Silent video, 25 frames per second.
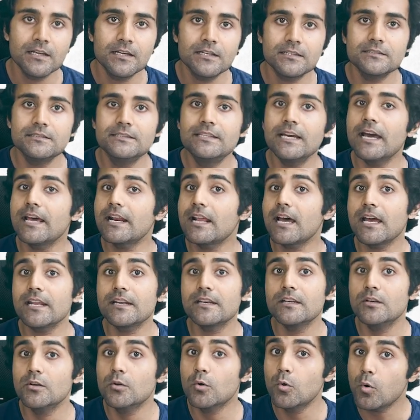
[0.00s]
There are
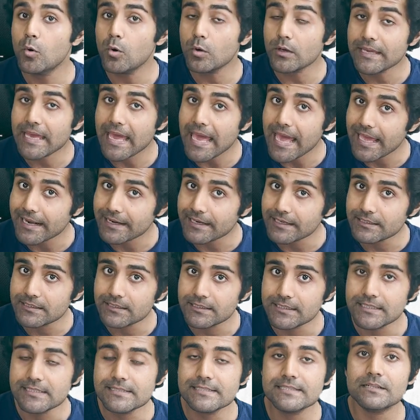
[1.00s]
no
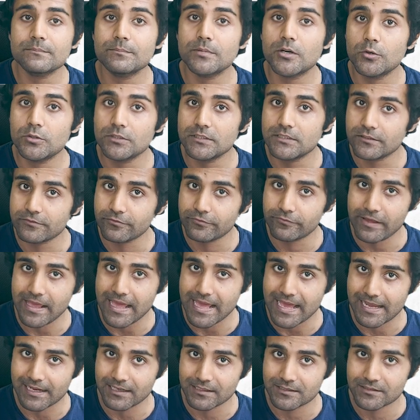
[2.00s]
guarantees about the
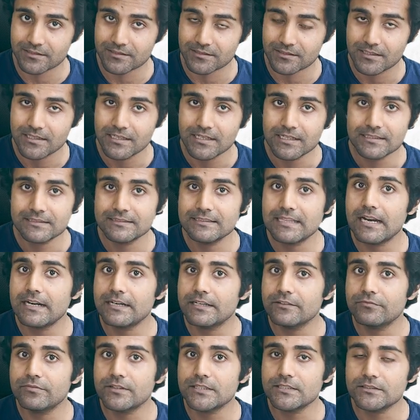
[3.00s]
fact that
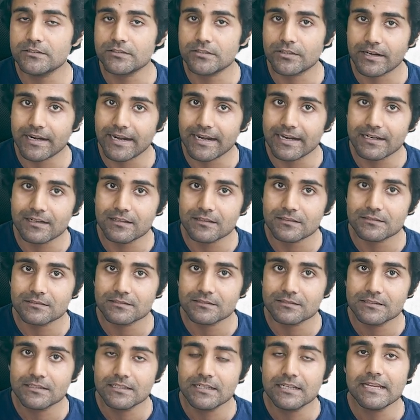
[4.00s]
if a thread
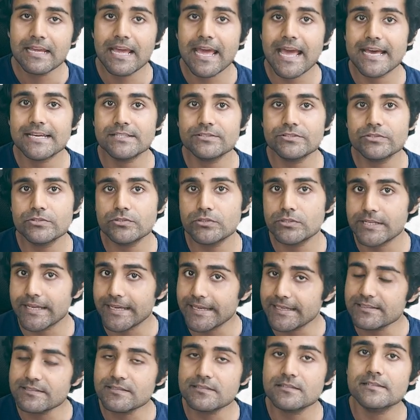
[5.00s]
has
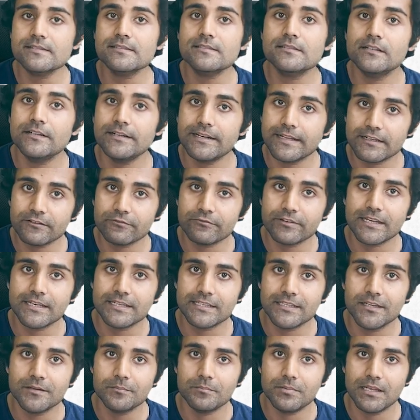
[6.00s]
changed a certain
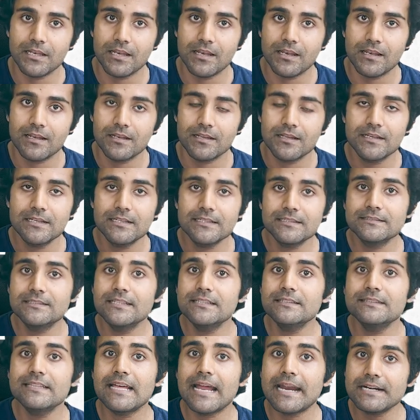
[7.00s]
variable,
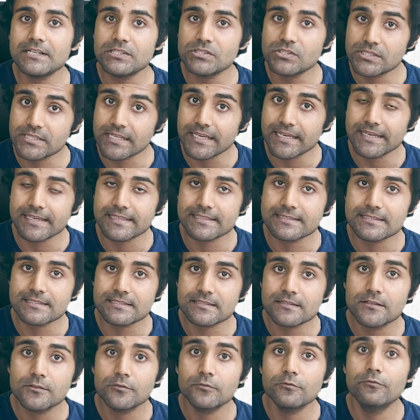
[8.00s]
then that change
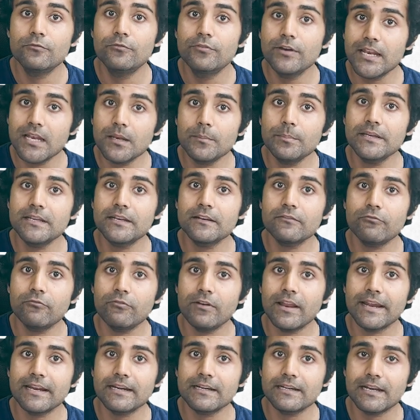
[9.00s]
will be
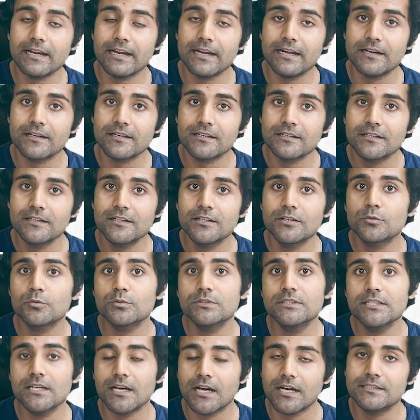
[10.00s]
reflected to
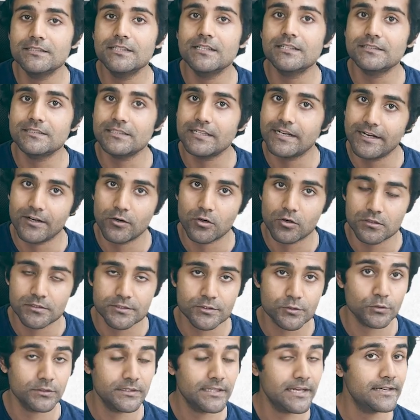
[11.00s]
the other thread
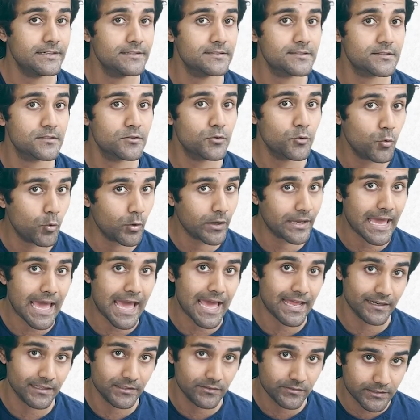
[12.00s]
also. There is no
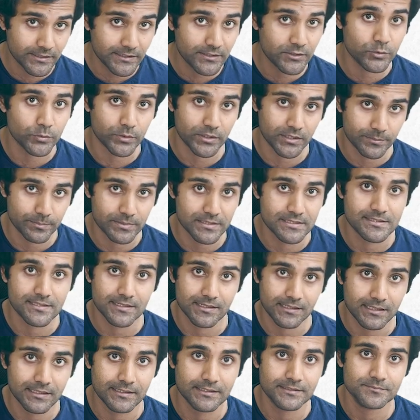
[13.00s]
guarantee to it
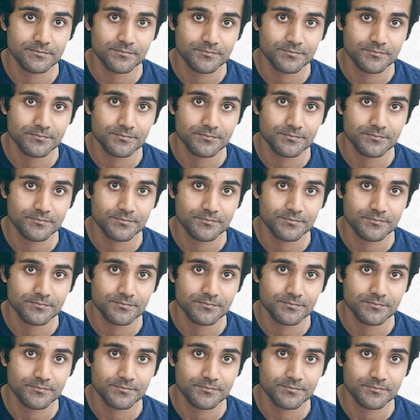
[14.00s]
basically.